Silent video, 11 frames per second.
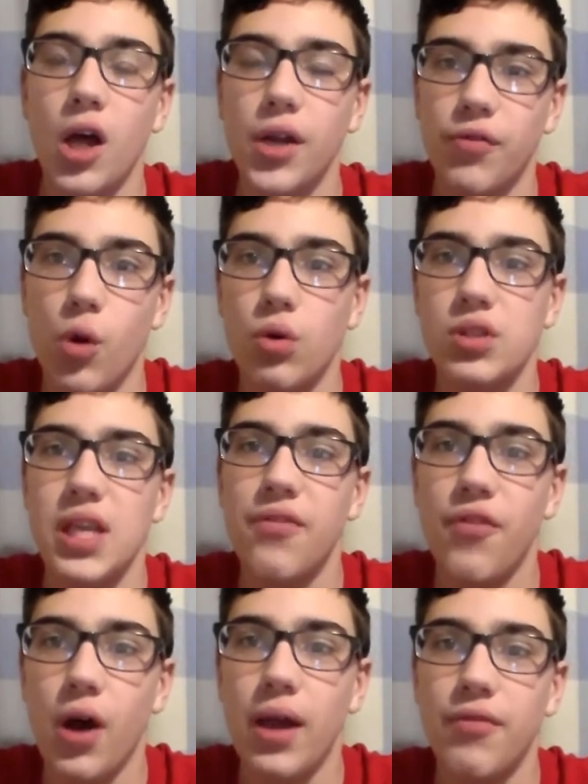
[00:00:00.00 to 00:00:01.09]
And of course,
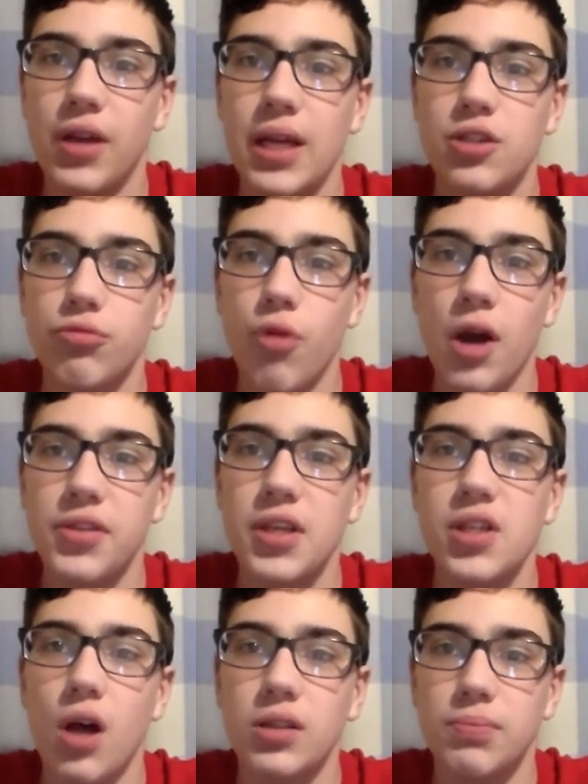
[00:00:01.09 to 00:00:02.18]
if I ever get to ride
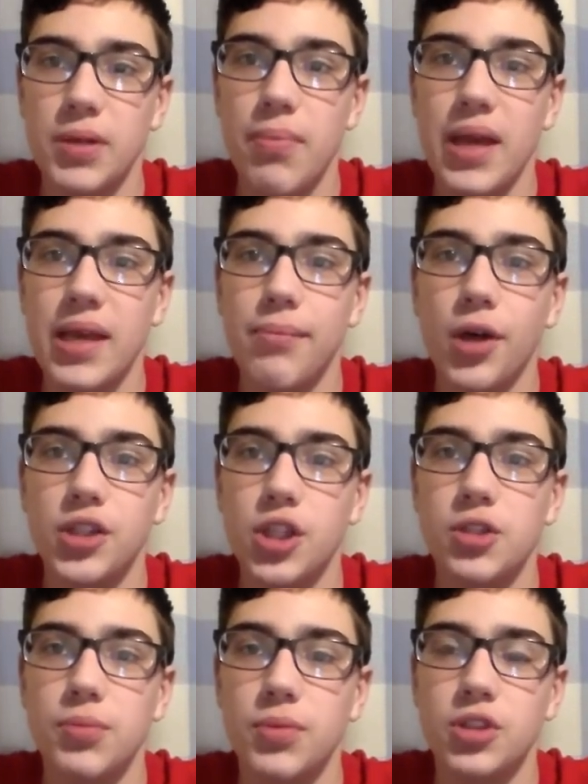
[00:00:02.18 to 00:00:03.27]
this, I'll be making my
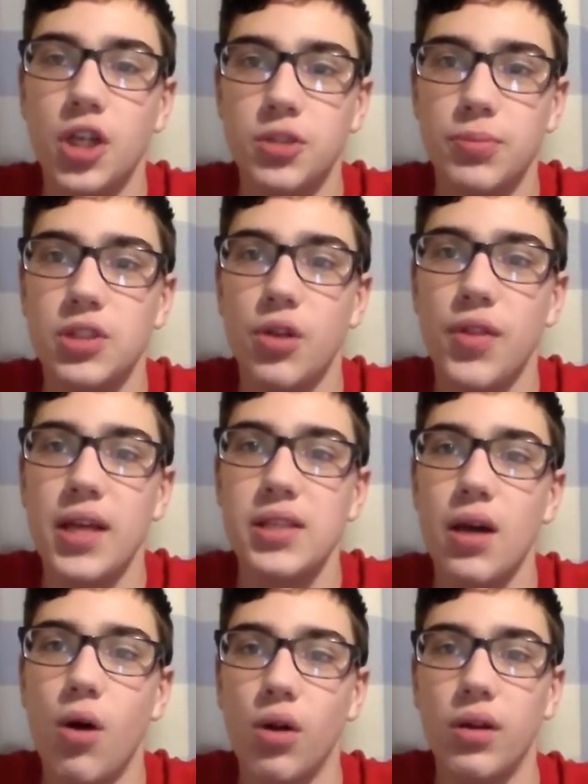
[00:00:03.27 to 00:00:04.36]
judgment judgment on
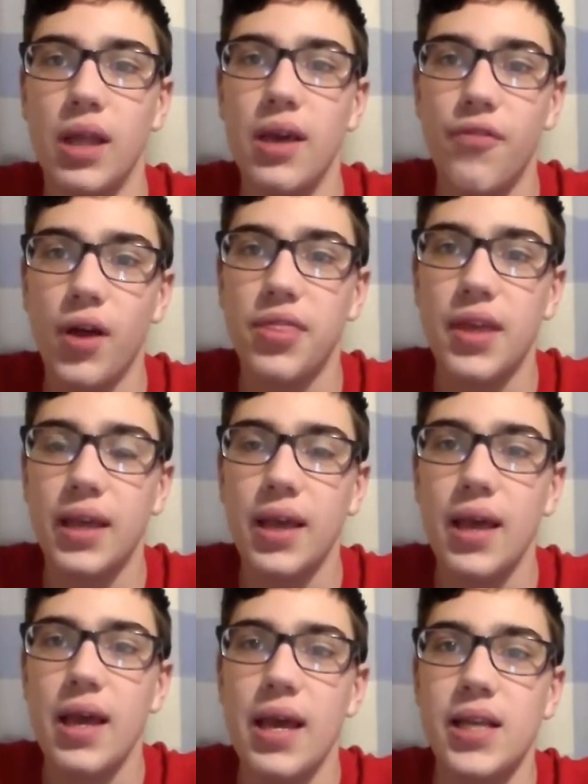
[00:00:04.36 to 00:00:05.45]
that on if I think
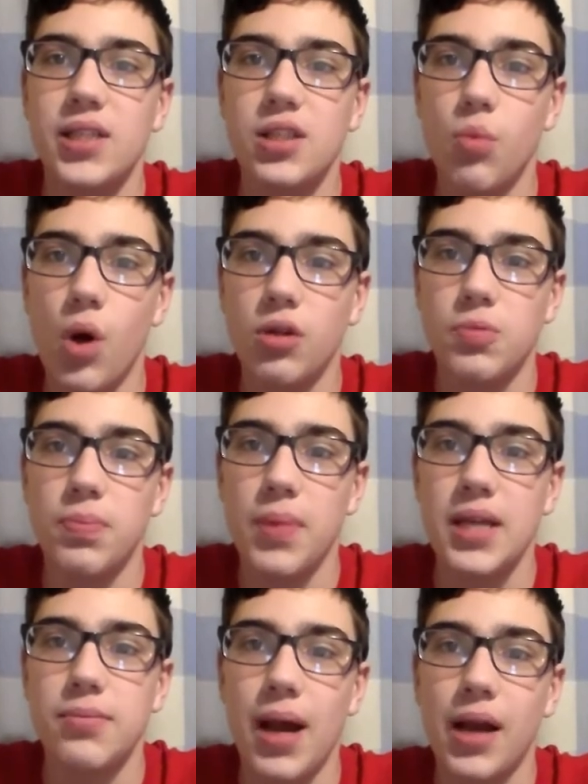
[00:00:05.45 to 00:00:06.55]
it's the world's
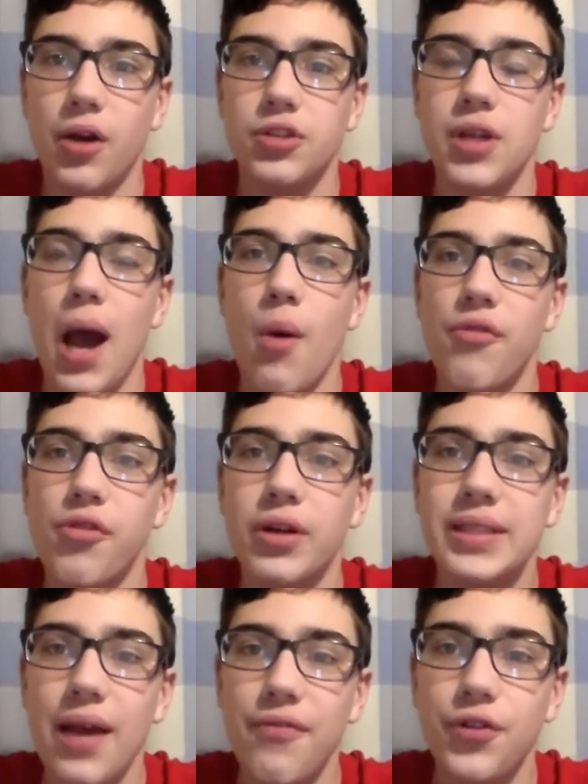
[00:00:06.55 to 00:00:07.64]
best Mac coaster. However,
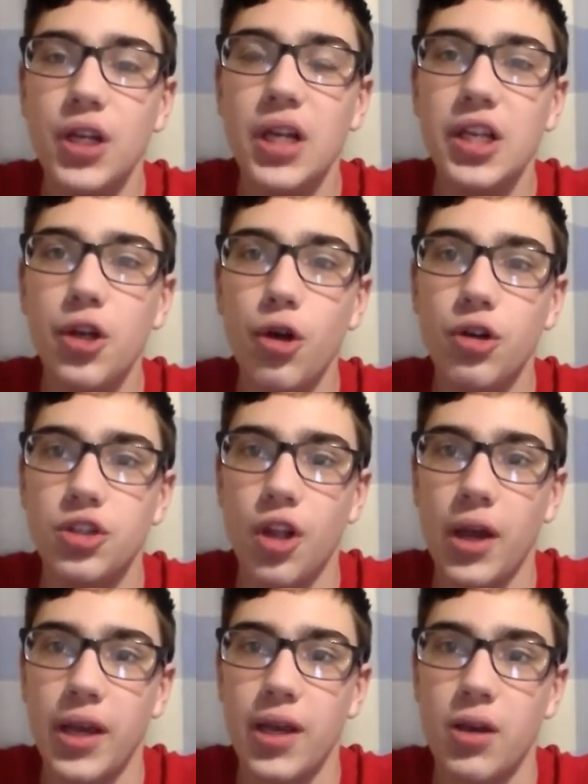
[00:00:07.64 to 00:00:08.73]
it definitely looks
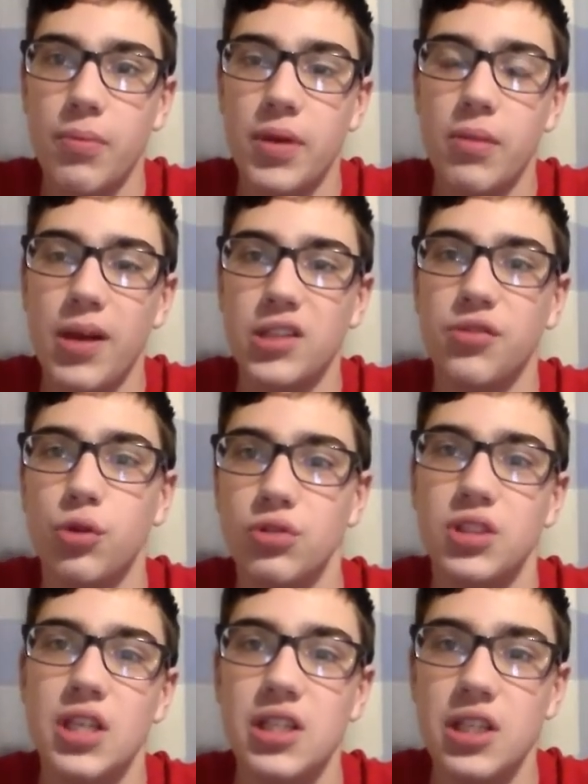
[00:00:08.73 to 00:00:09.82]
like it could be the best. Of
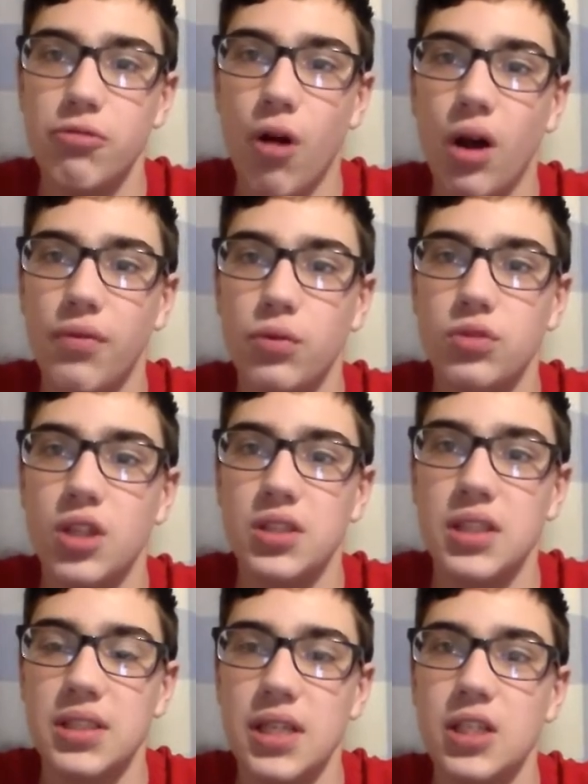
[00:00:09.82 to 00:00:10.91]
course, DC Rivals
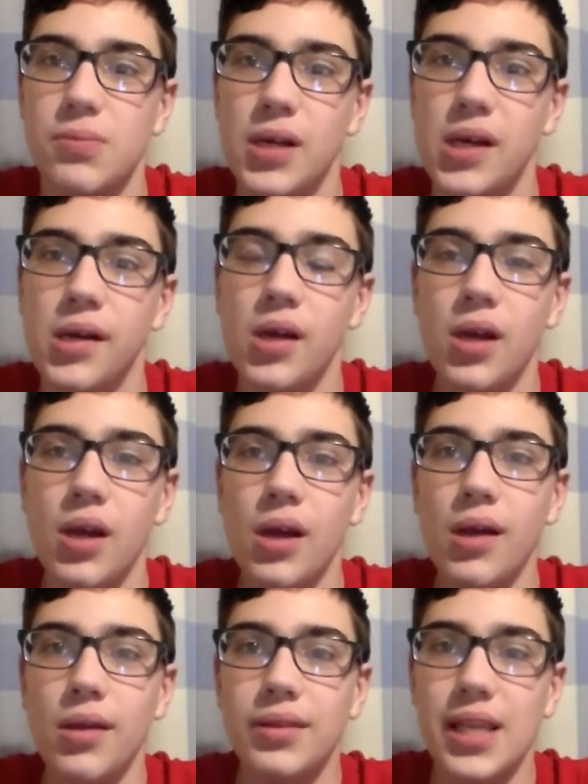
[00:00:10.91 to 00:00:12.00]
does exist, but
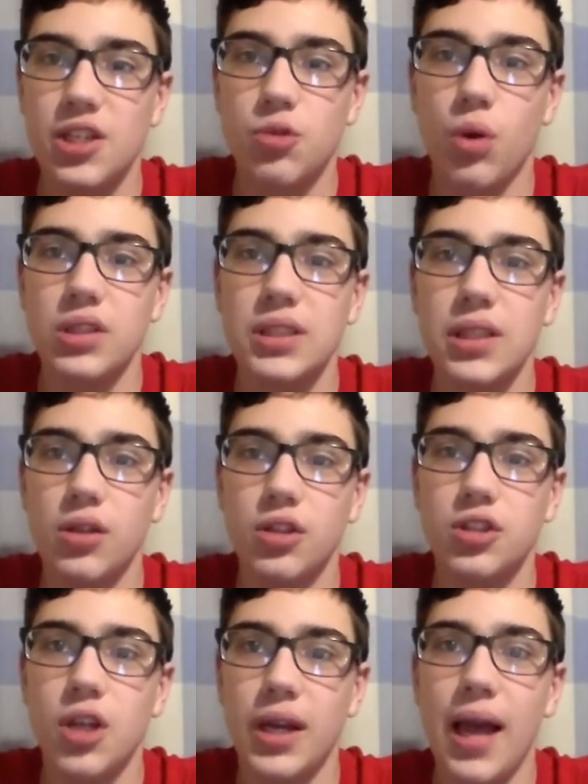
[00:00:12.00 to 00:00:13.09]
this one still
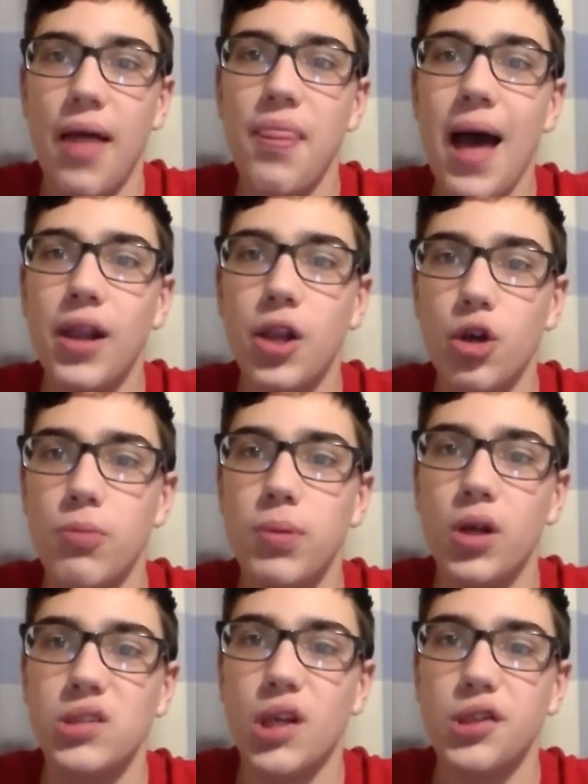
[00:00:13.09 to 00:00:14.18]
looks stunning. And that loop
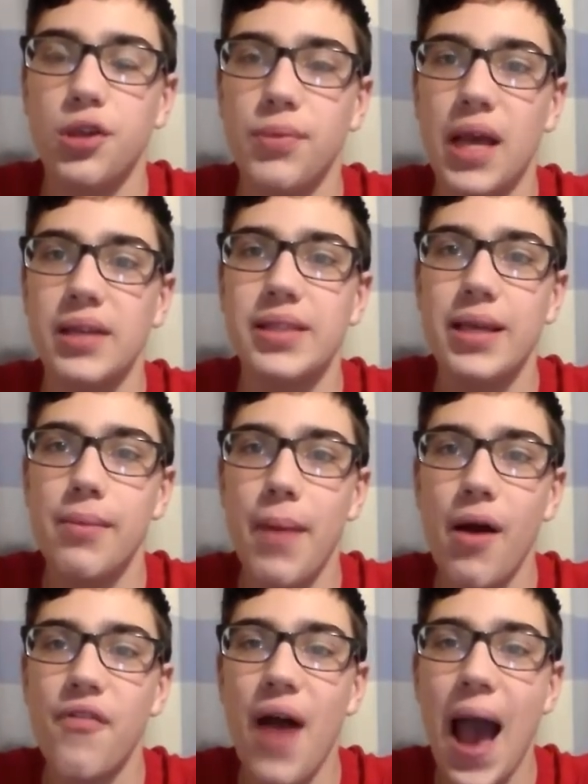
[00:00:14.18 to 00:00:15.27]
looks like something else. The
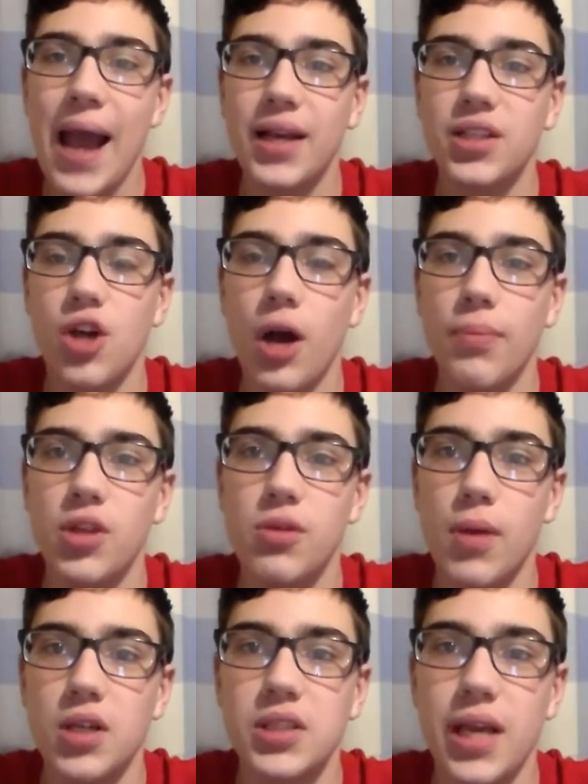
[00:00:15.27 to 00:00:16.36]
amount of hang time that
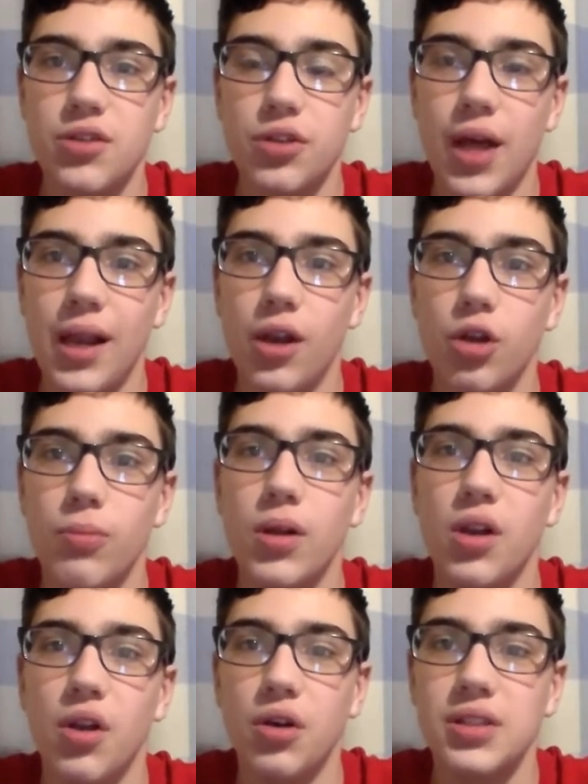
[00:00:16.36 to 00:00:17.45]
you must get on that loop
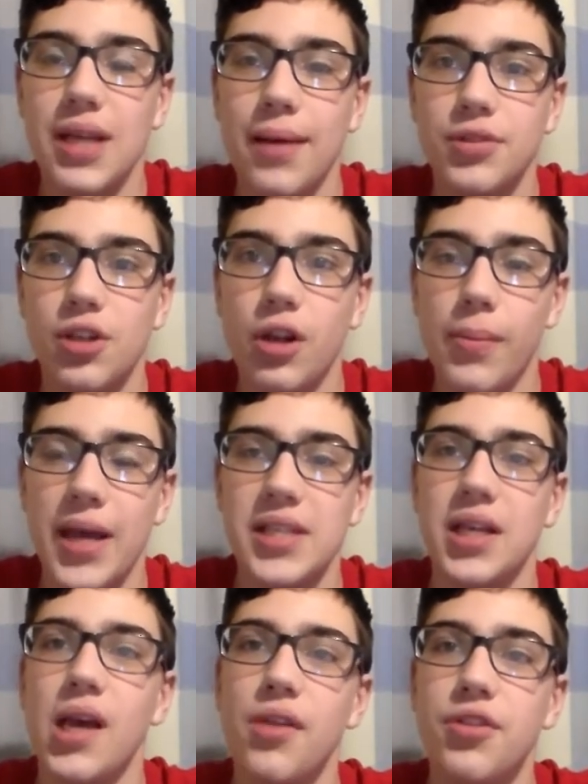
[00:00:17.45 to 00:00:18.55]
looks absolutely amazing.